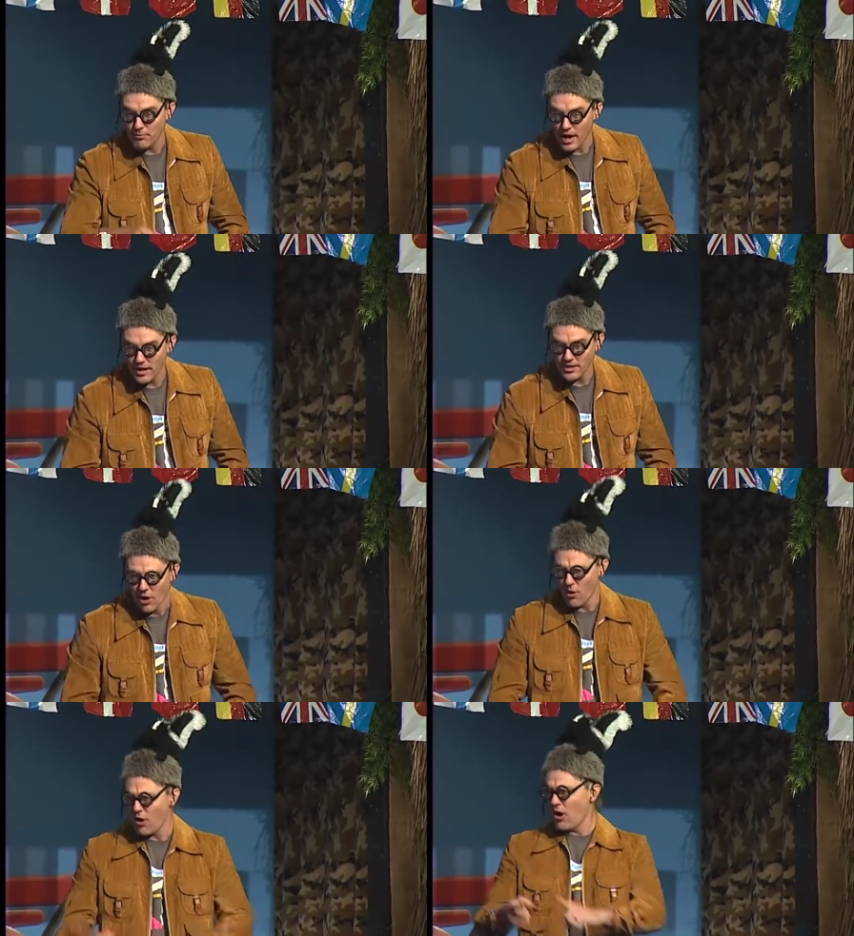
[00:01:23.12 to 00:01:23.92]
brothers,
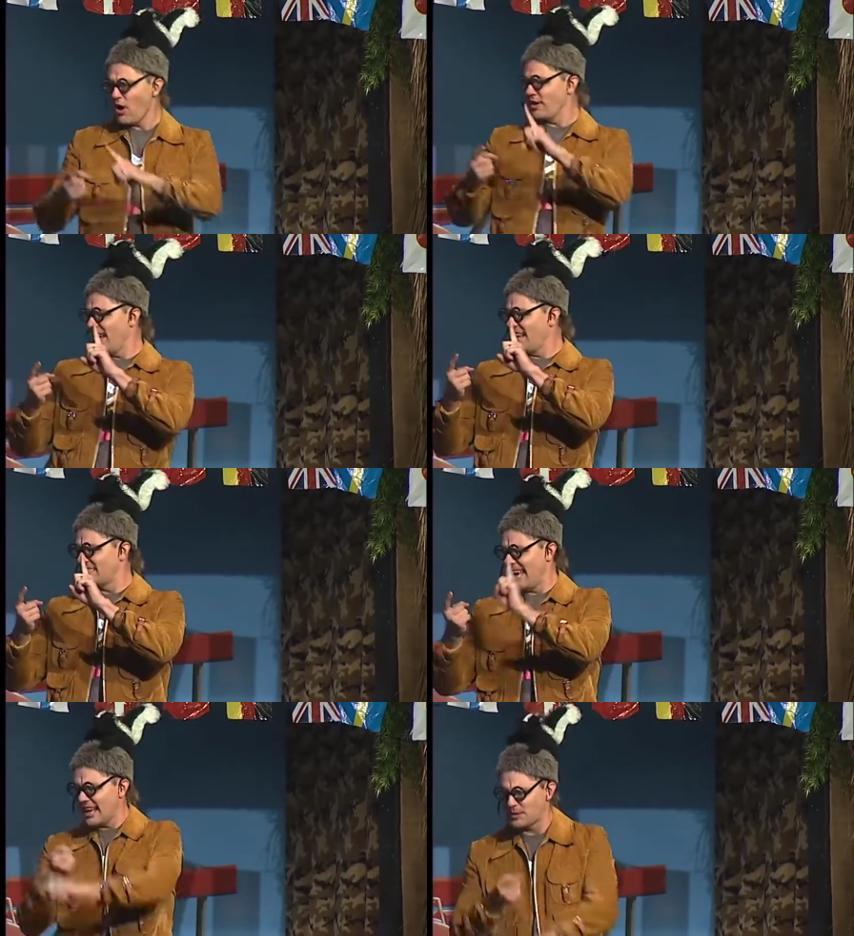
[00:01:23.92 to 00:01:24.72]
ooh, they
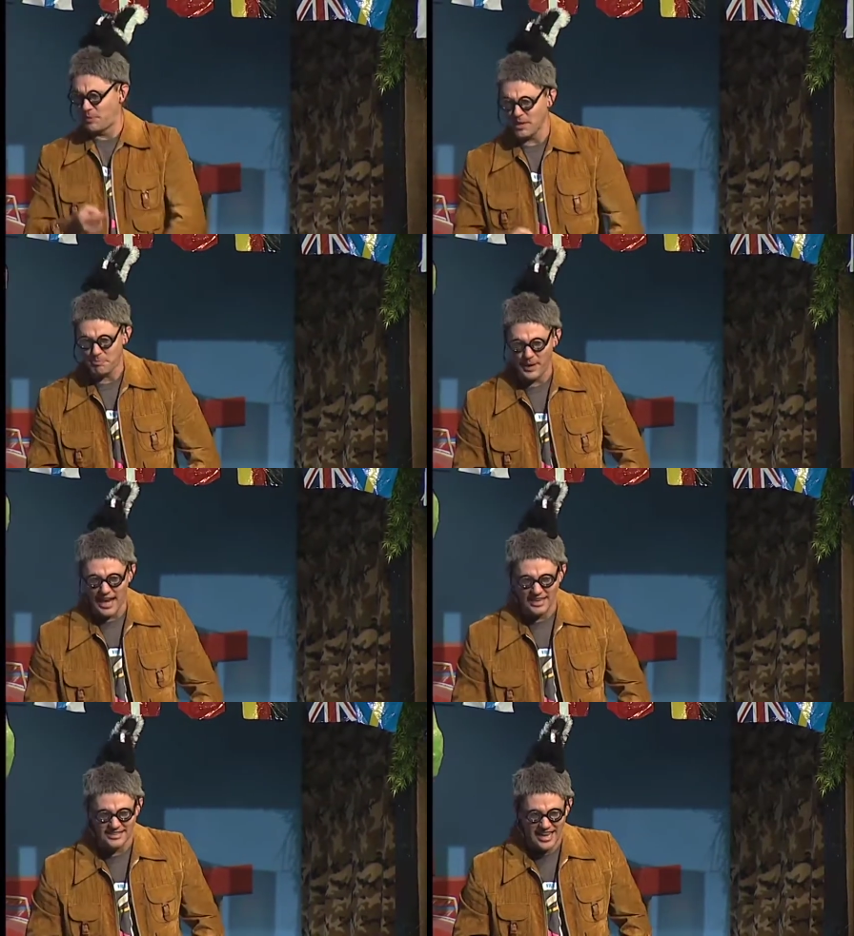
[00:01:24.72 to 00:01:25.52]
is expert
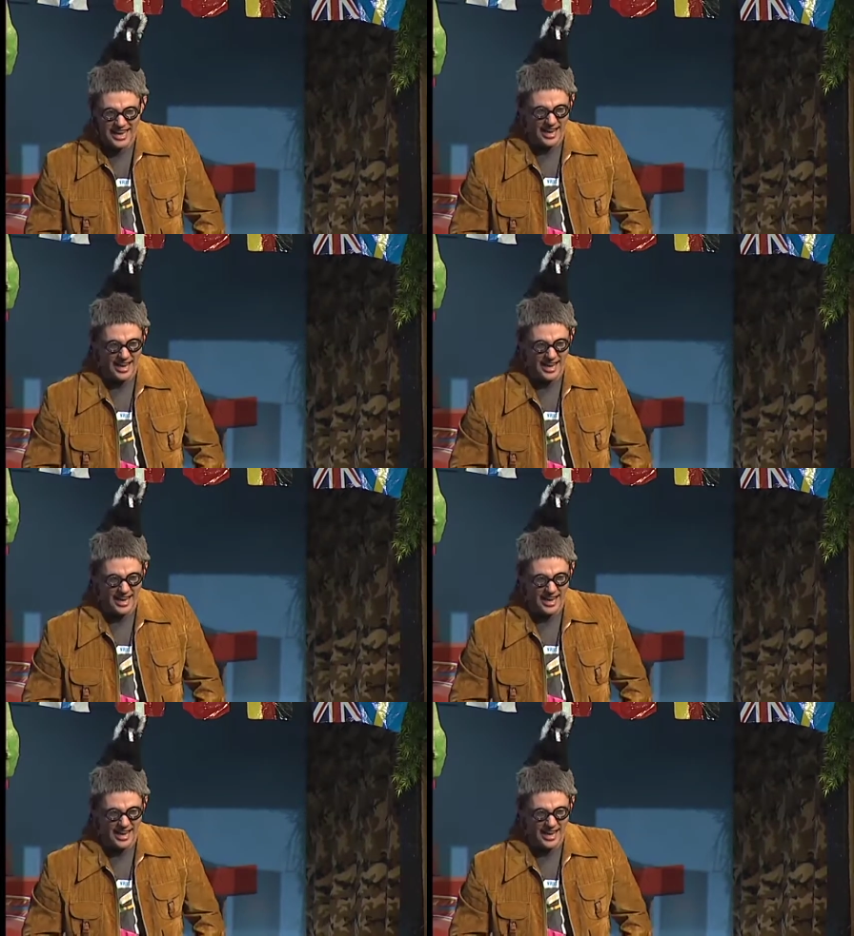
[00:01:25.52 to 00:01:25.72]
pilots.